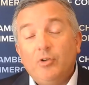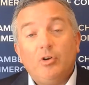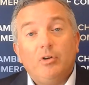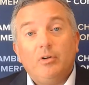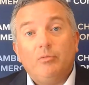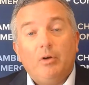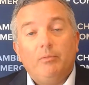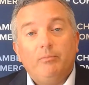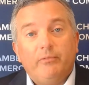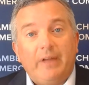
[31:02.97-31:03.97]
you're a,
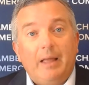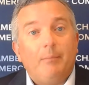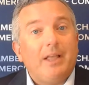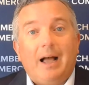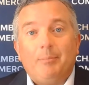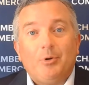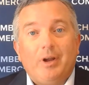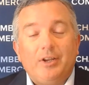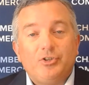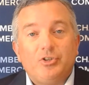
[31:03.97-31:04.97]
a family
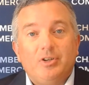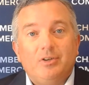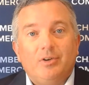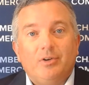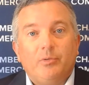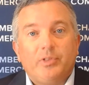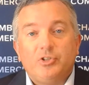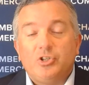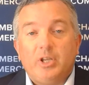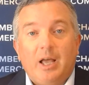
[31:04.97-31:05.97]
operation or with
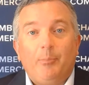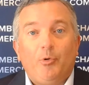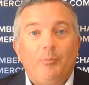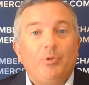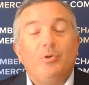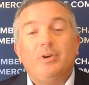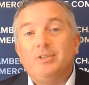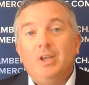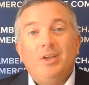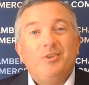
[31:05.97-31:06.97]
just a couple
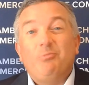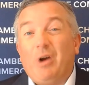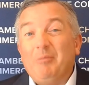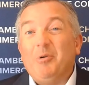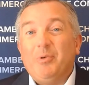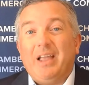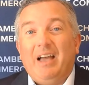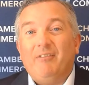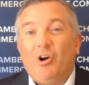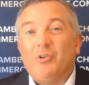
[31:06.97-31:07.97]
employees, you probably
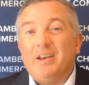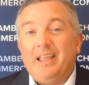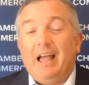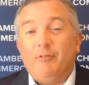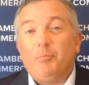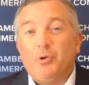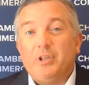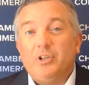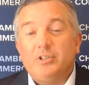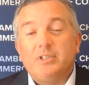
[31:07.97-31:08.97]
have already have a
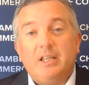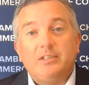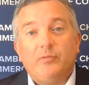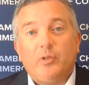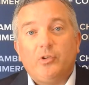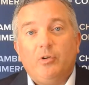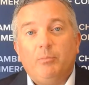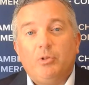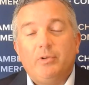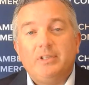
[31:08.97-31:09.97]
pretty good sense of whether your
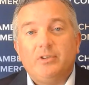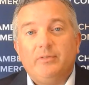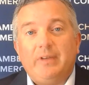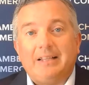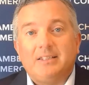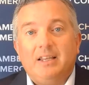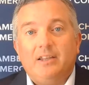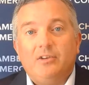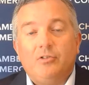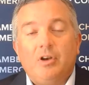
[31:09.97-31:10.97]
employees are
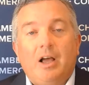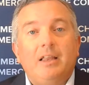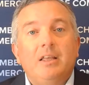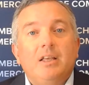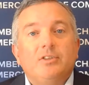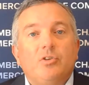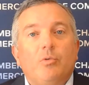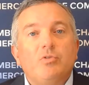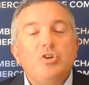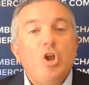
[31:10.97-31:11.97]
vaccinated or not.
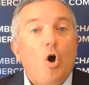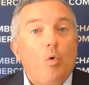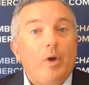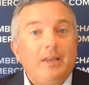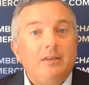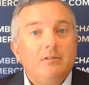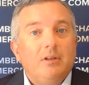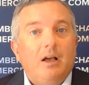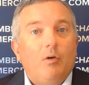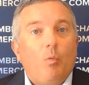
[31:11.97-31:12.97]
So knowing
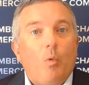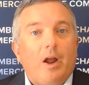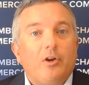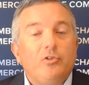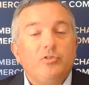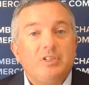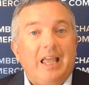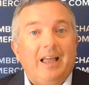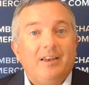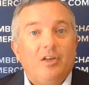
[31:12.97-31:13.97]
uh, where you
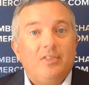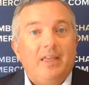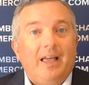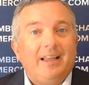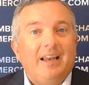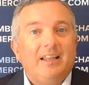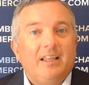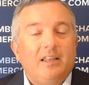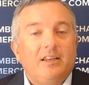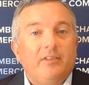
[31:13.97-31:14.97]
stand on that kind of
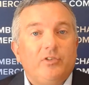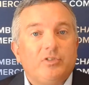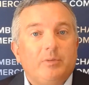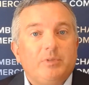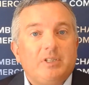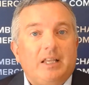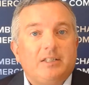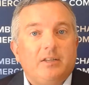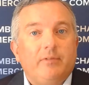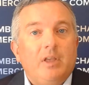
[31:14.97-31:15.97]
can give you some
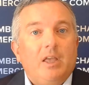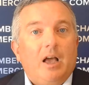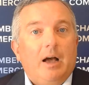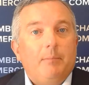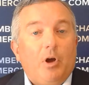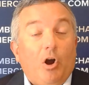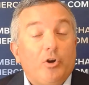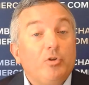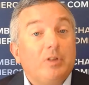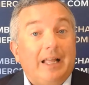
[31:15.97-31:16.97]
sense of, um, are
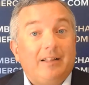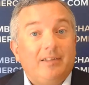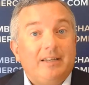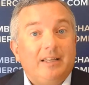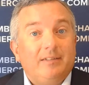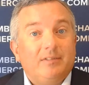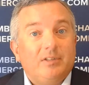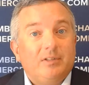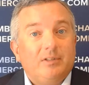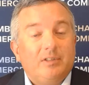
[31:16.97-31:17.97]
you likely to,
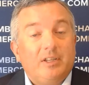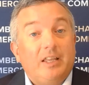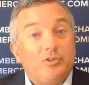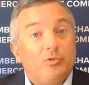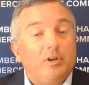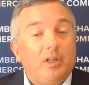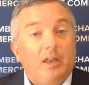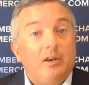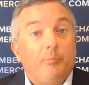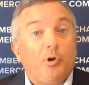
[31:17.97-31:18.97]
to, to get to a,
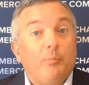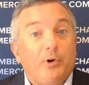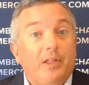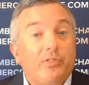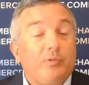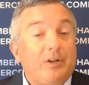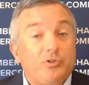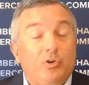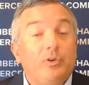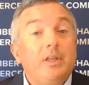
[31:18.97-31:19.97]
an appropriate
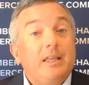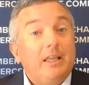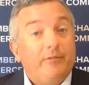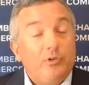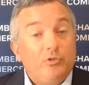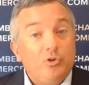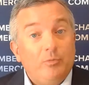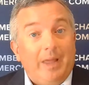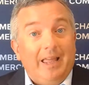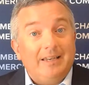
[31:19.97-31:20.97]
threshold if you do
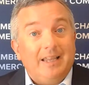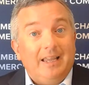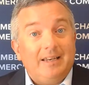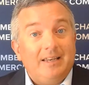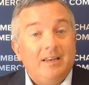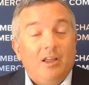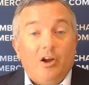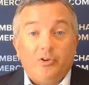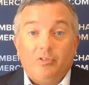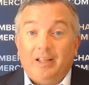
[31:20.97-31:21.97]
mandate it?
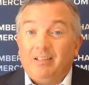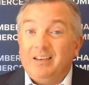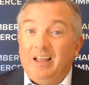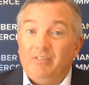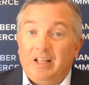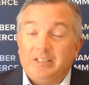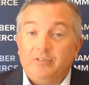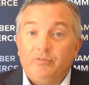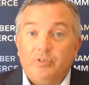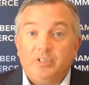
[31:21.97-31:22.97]
Are you likely to have lots
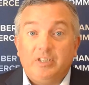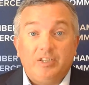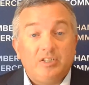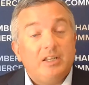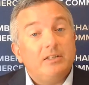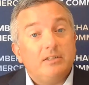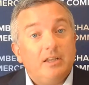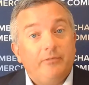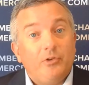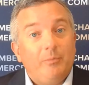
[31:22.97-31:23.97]
of resistance
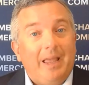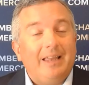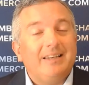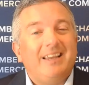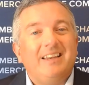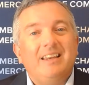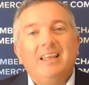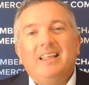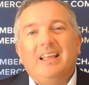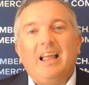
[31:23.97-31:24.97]
if you mandate it?
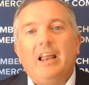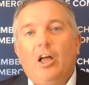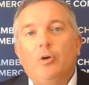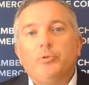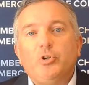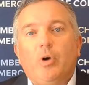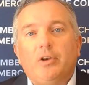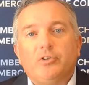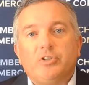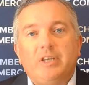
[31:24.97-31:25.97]
It kind of helps you
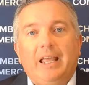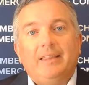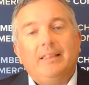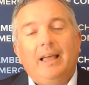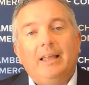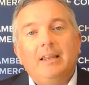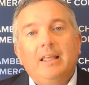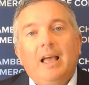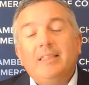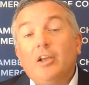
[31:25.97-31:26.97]
understand that.
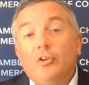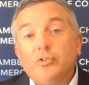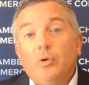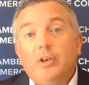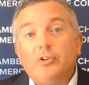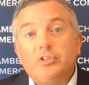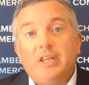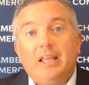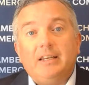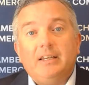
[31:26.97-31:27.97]
I think also
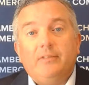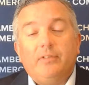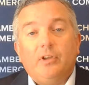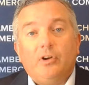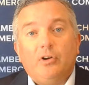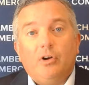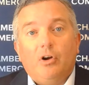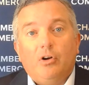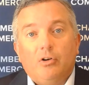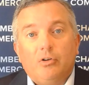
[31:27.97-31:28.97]
understanding if there
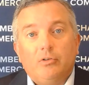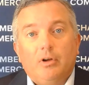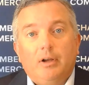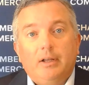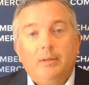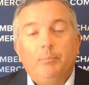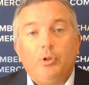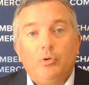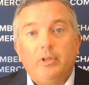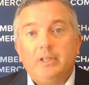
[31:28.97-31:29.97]
are uh,
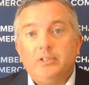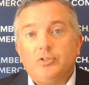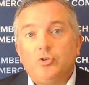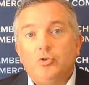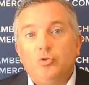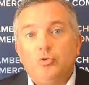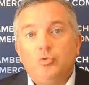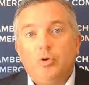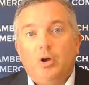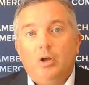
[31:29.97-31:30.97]
employees
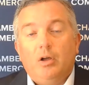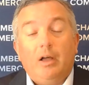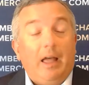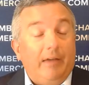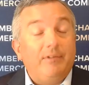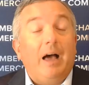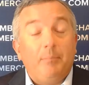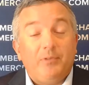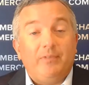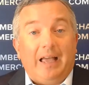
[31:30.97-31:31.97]
who uh, have not
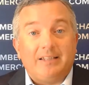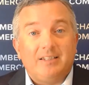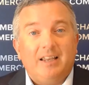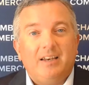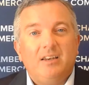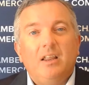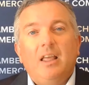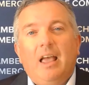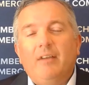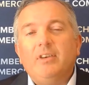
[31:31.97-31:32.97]
been vaccinated,
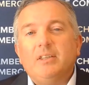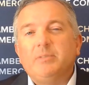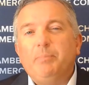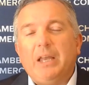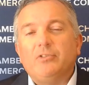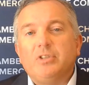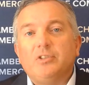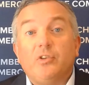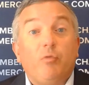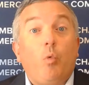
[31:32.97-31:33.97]
having a better
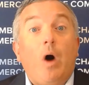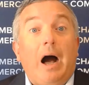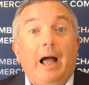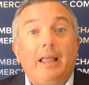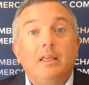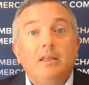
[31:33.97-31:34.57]
sense of why.